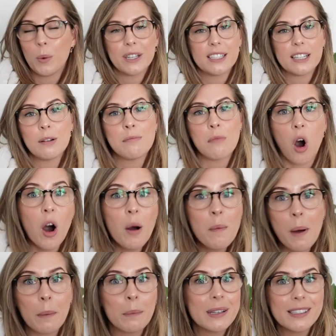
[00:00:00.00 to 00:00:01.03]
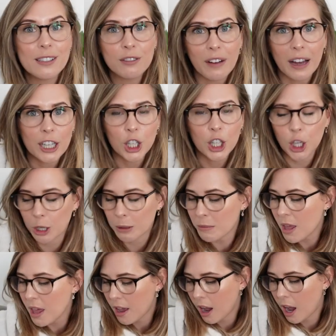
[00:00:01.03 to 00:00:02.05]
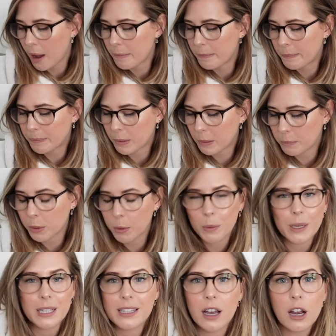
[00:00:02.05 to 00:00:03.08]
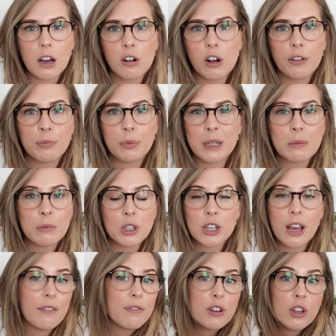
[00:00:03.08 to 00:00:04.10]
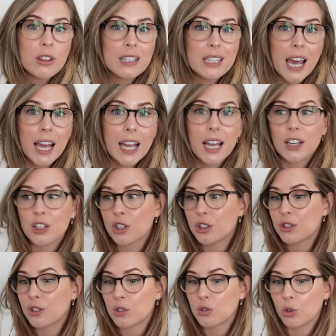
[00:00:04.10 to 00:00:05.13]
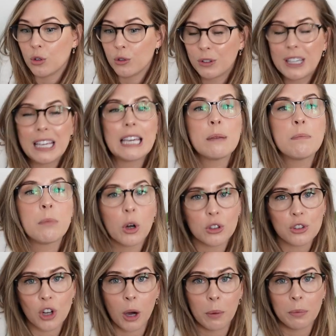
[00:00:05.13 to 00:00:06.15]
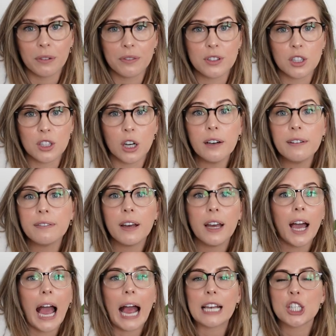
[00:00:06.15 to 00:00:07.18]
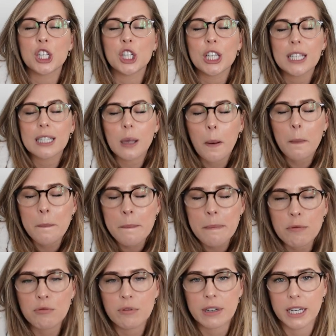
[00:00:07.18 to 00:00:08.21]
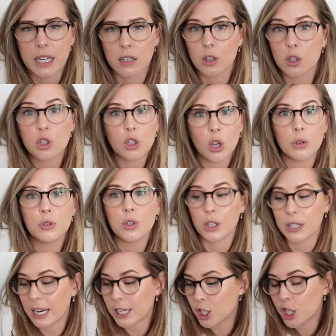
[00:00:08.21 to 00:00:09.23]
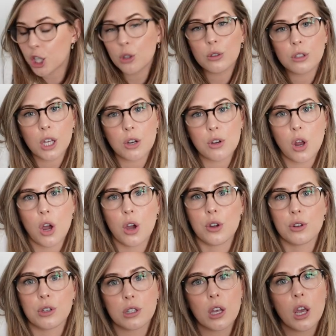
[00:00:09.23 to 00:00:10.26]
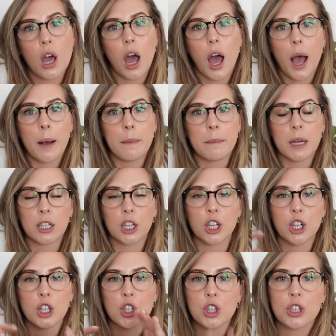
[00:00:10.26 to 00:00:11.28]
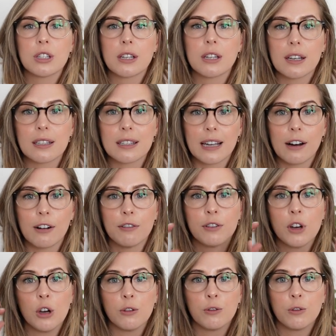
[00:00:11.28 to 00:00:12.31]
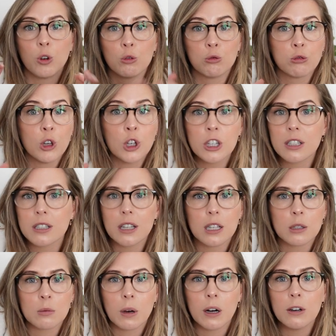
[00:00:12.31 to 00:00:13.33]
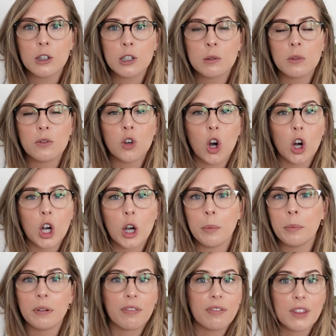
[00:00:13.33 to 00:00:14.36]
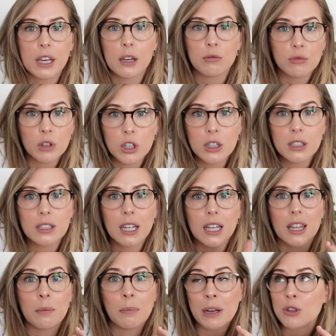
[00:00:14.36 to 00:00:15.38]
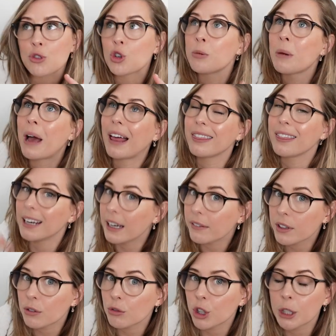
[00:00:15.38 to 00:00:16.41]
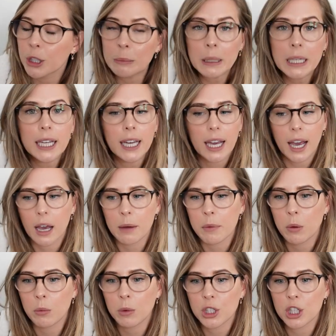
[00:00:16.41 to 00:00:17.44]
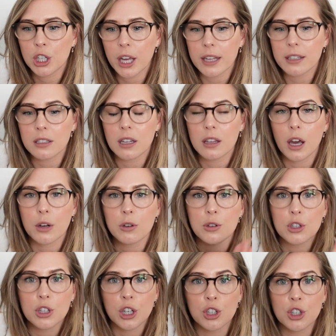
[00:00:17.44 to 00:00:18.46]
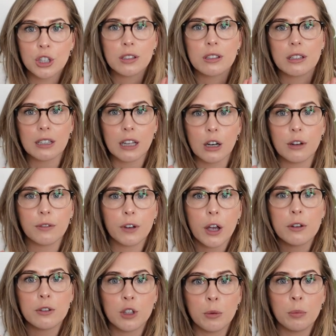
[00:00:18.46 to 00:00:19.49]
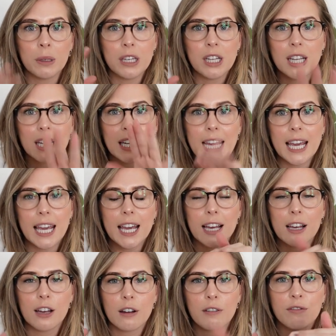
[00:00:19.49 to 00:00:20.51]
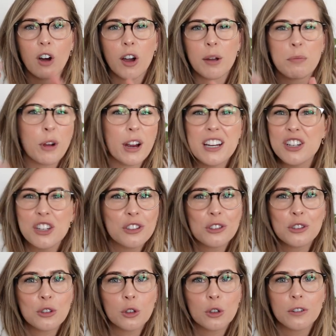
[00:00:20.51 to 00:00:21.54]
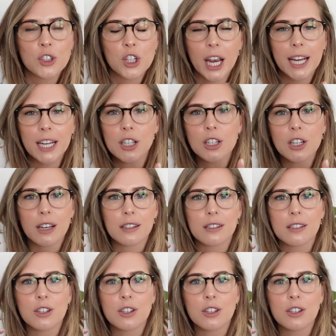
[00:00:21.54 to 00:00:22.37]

We still mop and we still vacuum, but we set her off pretty much every other day just to sort of keep on top of stuff, and she's brilliant, so good. And she also knows and can adjust herself for rugs as well, because we've got a couple of thick rugs in the bedroom and the living room, and when she gets to those, she adjusts herself, goes up, and you can hear her vibrations sort of change as